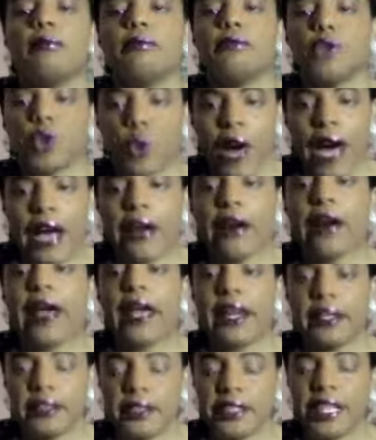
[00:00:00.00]
drier
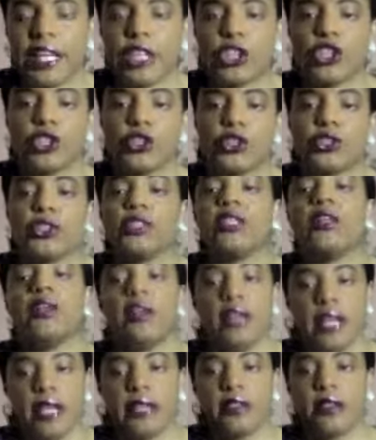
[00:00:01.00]
hair textures
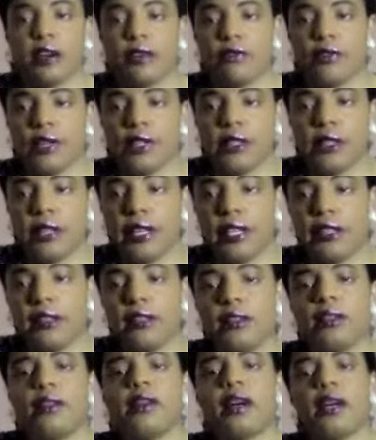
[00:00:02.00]
in
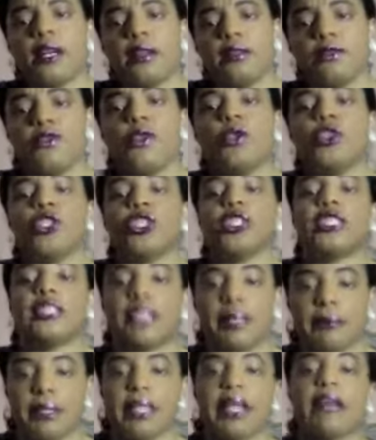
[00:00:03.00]
a future
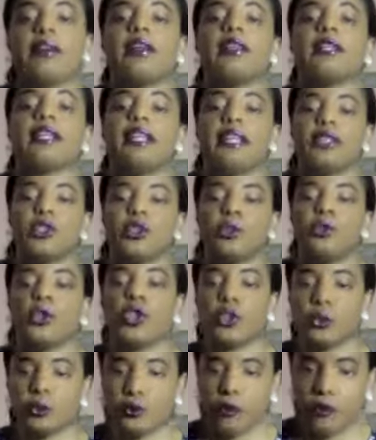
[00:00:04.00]
step that I'm going to get to
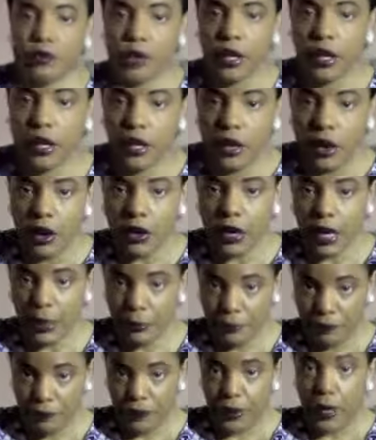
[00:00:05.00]
soon. Okay,
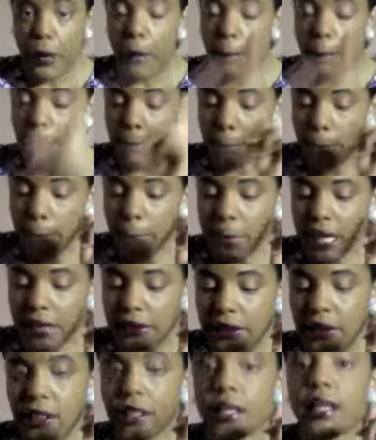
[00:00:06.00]
but
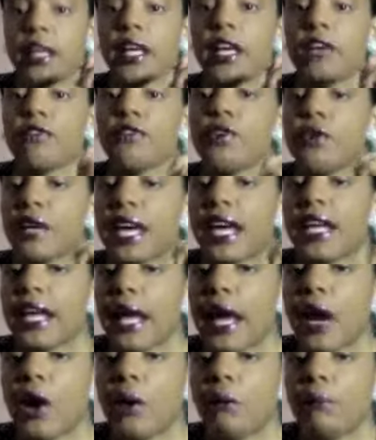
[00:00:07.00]
if you can
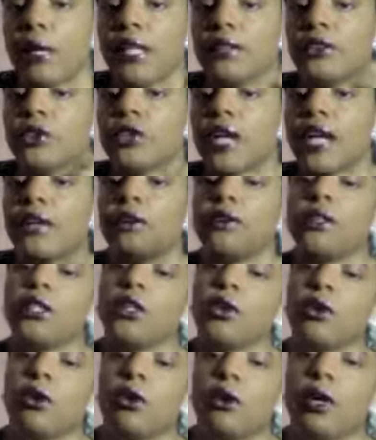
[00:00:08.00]
help it, try only
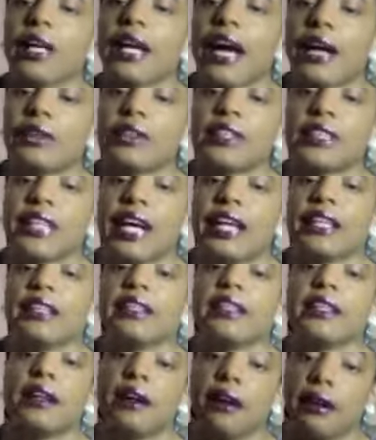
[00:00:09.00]
going outside
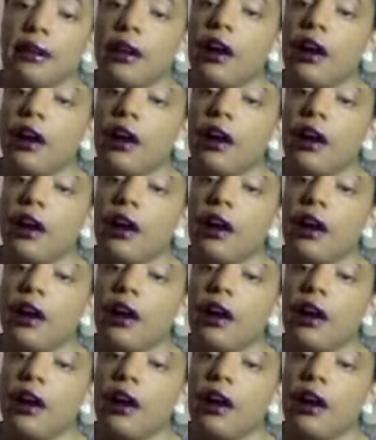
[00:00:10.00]
in the